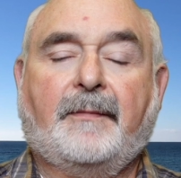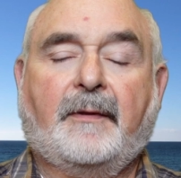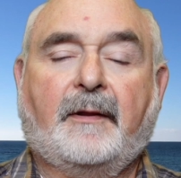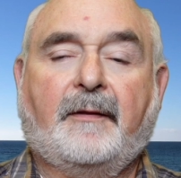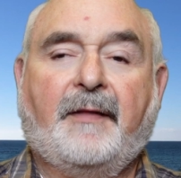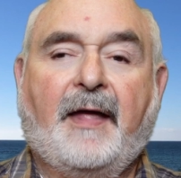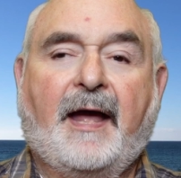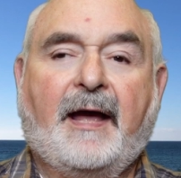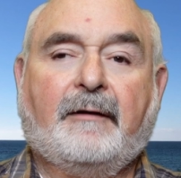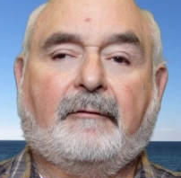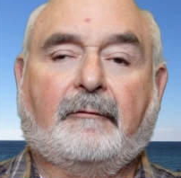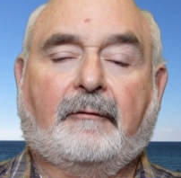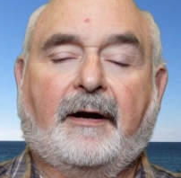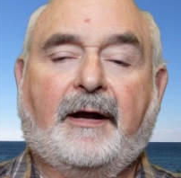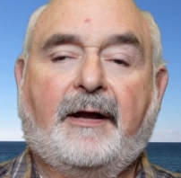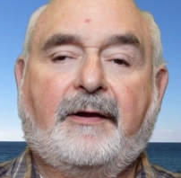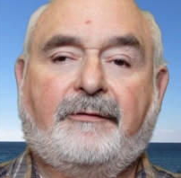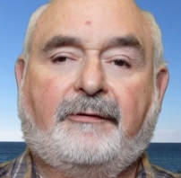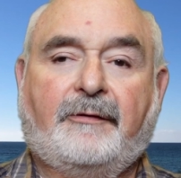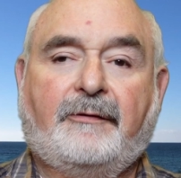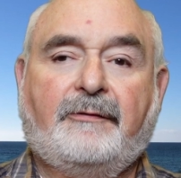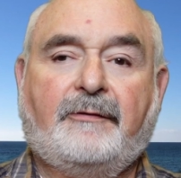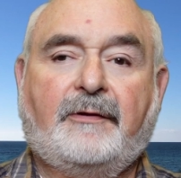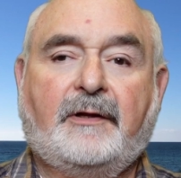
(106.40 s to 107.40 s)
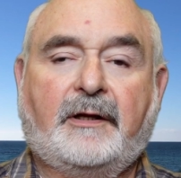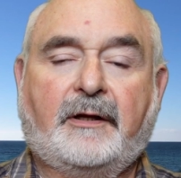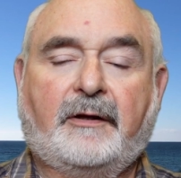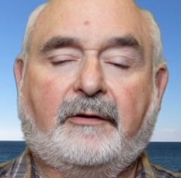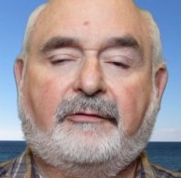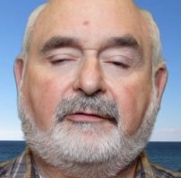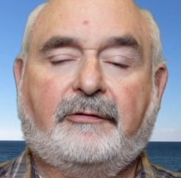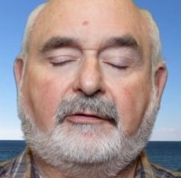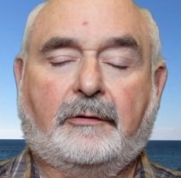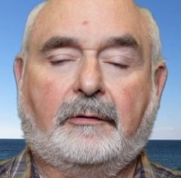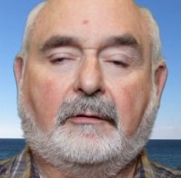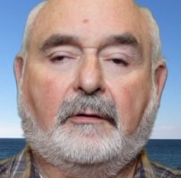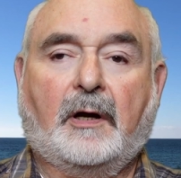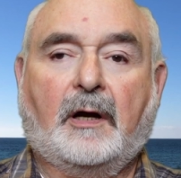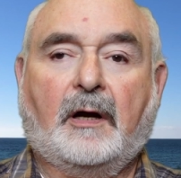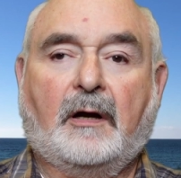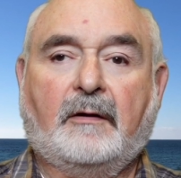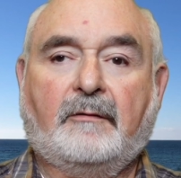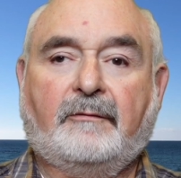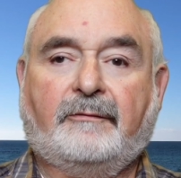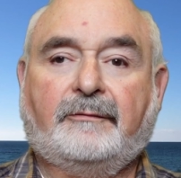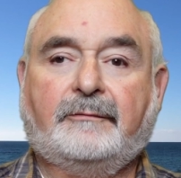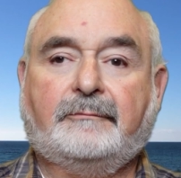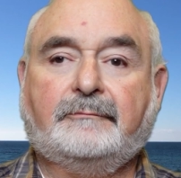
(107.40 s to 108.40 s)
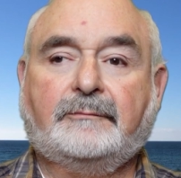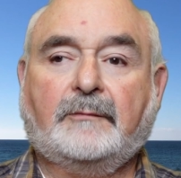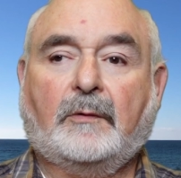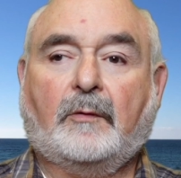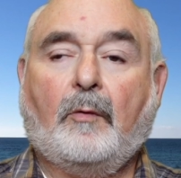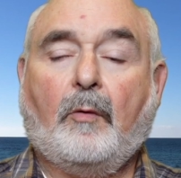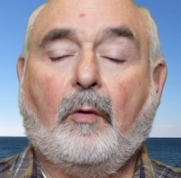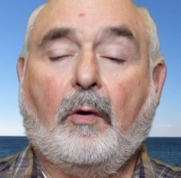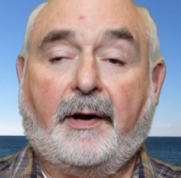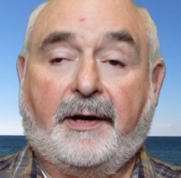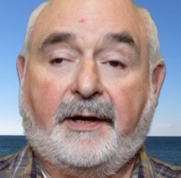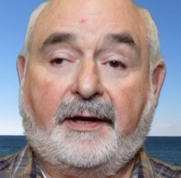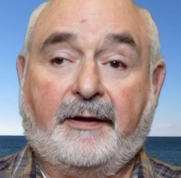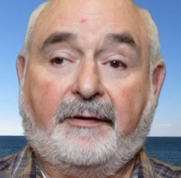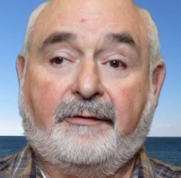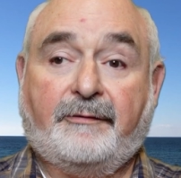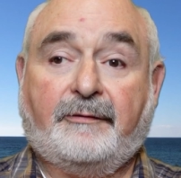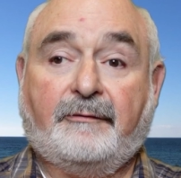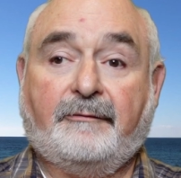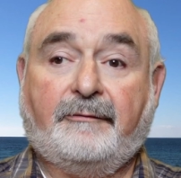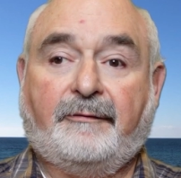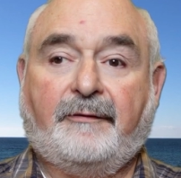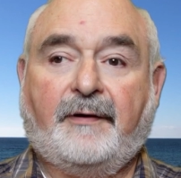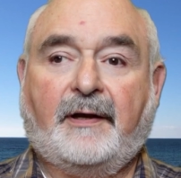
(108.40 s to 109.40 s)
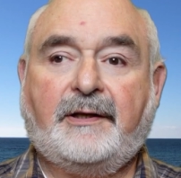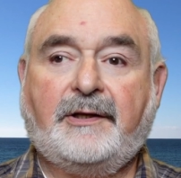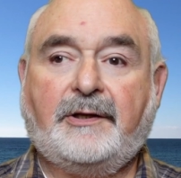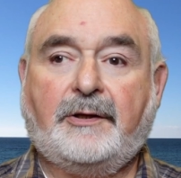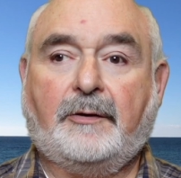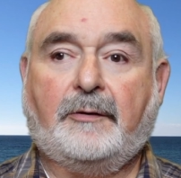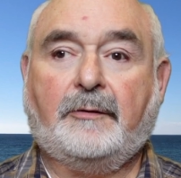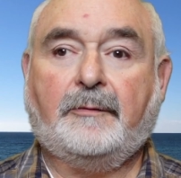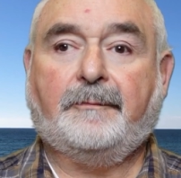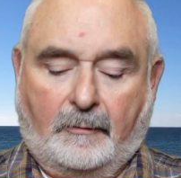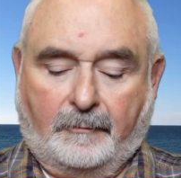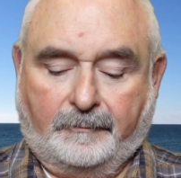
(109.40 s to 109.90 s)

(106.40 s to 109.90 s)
That raises the issue of what is venue.